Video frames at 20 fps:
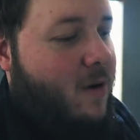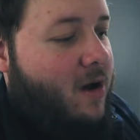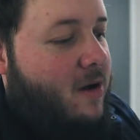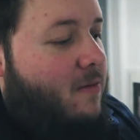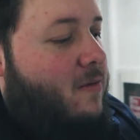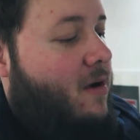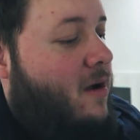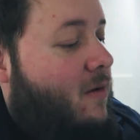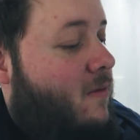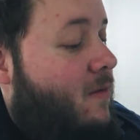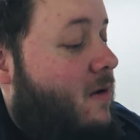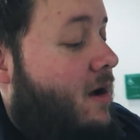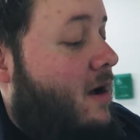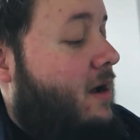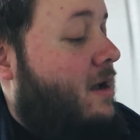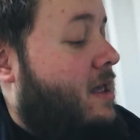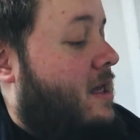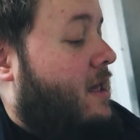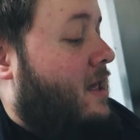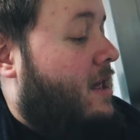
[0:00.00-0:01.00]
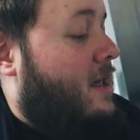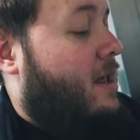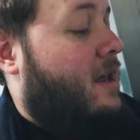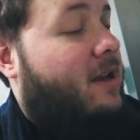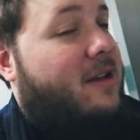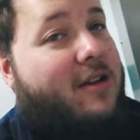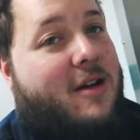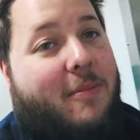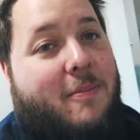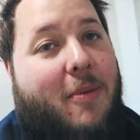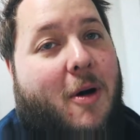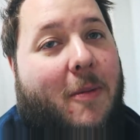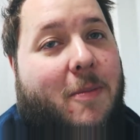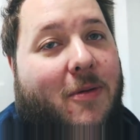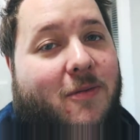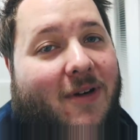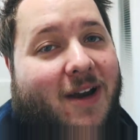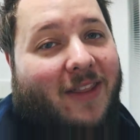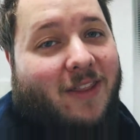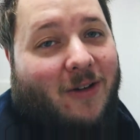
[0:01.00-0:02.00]
work, work, work. So I'm
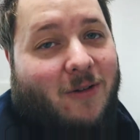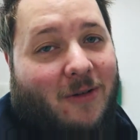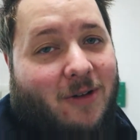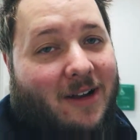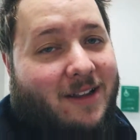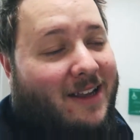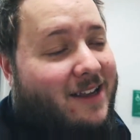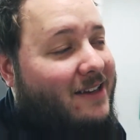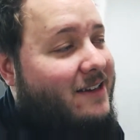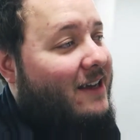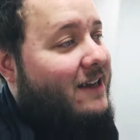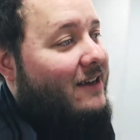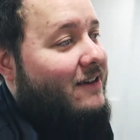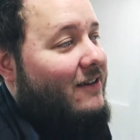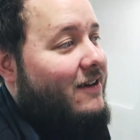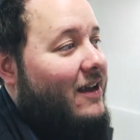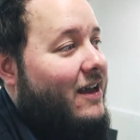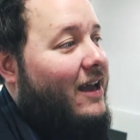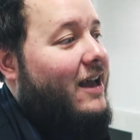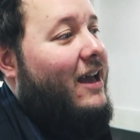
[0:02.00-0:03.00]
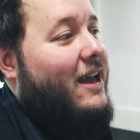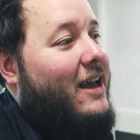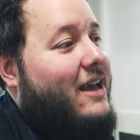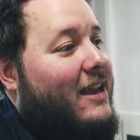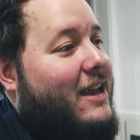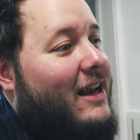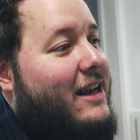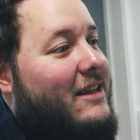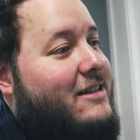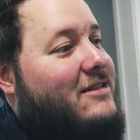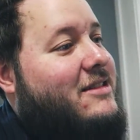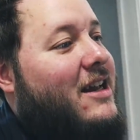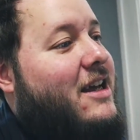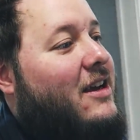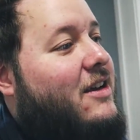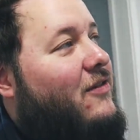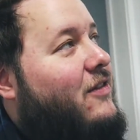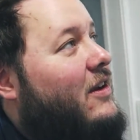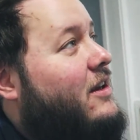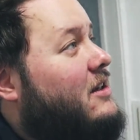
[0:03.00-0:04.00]
popping around the corner of Tesco, get a little
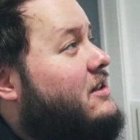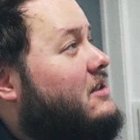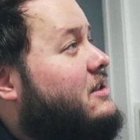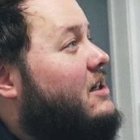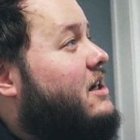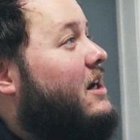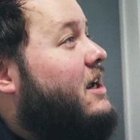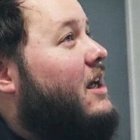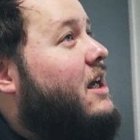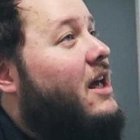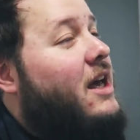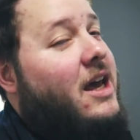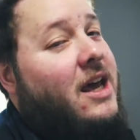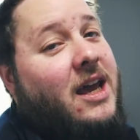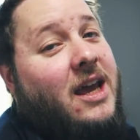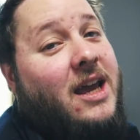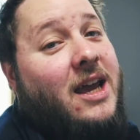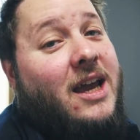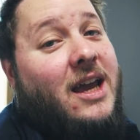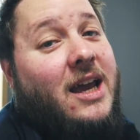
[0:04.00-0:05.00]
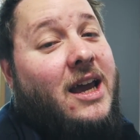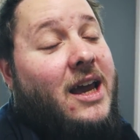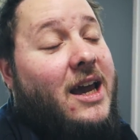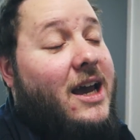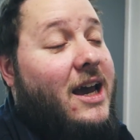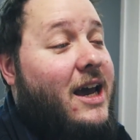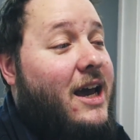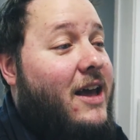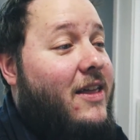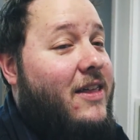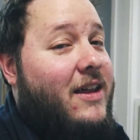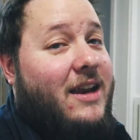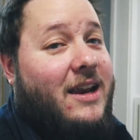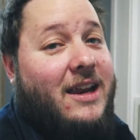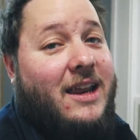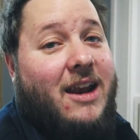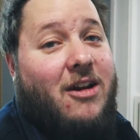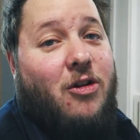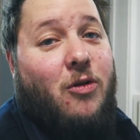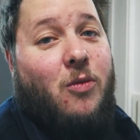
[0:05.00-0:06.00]
snack for lunch, then
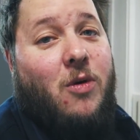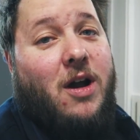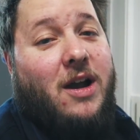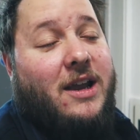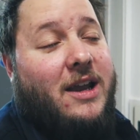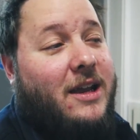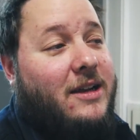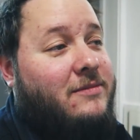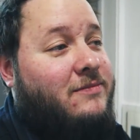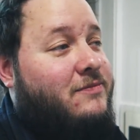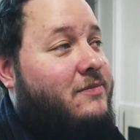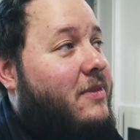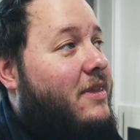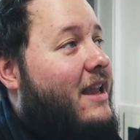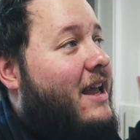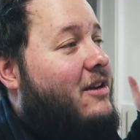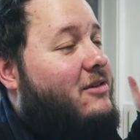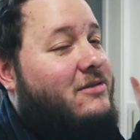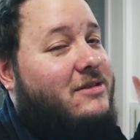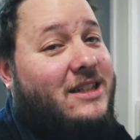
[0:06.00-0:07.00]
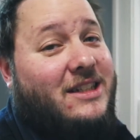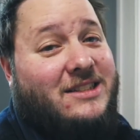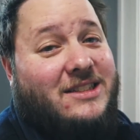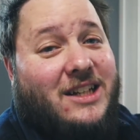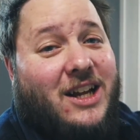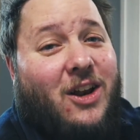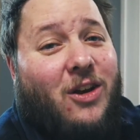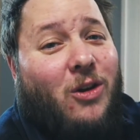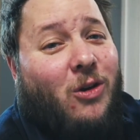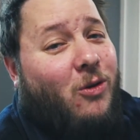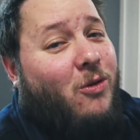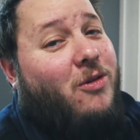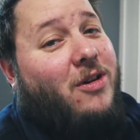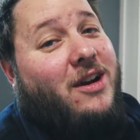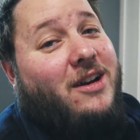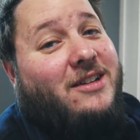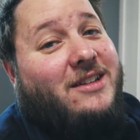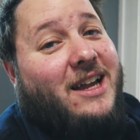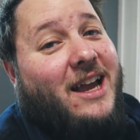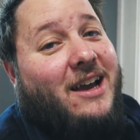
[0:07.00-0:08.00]
I get home working. Now, it's a
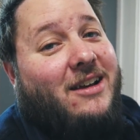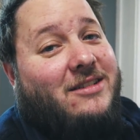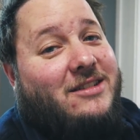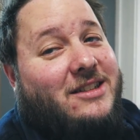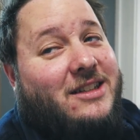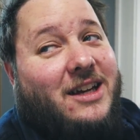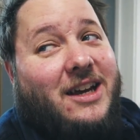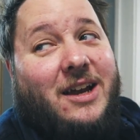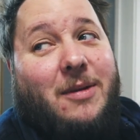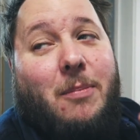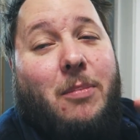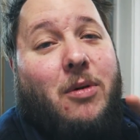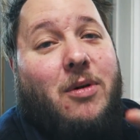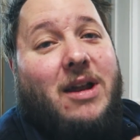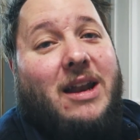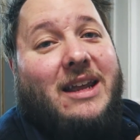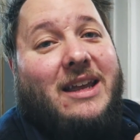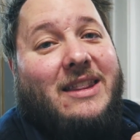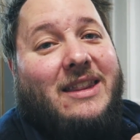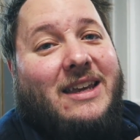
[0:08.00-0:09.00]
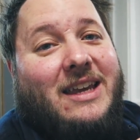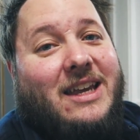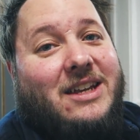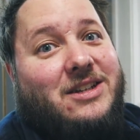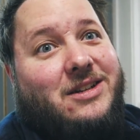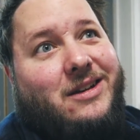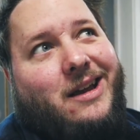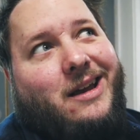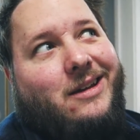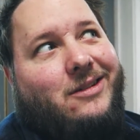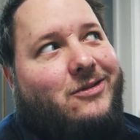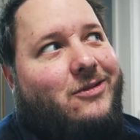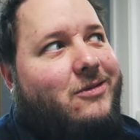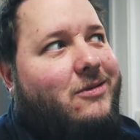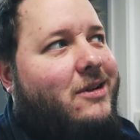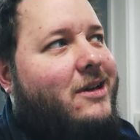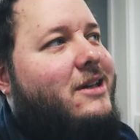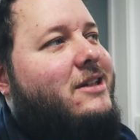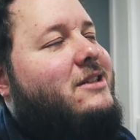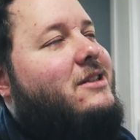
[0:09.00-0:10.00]
glorious day outside, boiling in the kitchen as
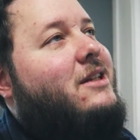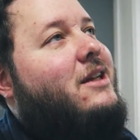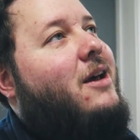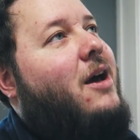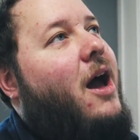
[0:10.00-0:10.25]
always,